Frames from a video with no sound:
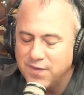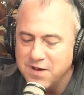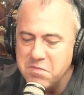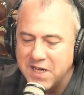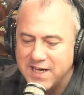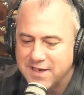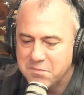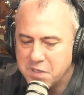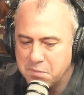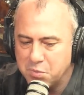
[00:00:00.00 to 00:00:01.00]
fun
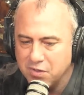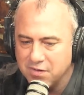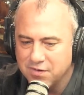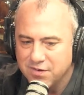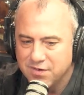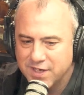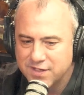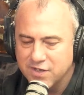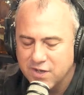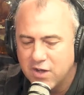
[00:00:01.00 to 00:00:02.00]
meeting people. Like
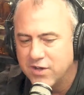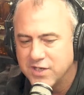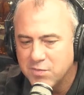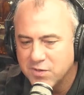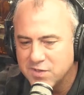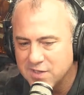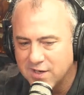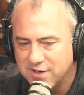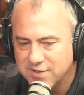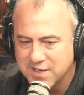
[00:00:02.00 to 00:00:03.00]
they're like, oh, you smoke
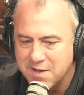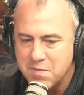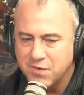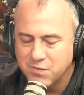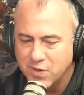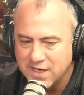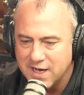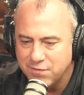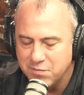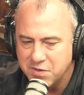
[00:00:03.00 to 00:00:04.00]
cigars. Like I met one
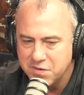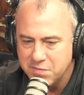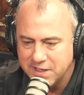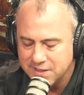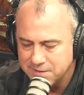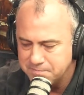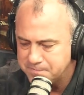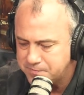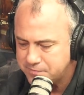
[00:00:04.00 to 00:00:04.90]
guy from the Dominican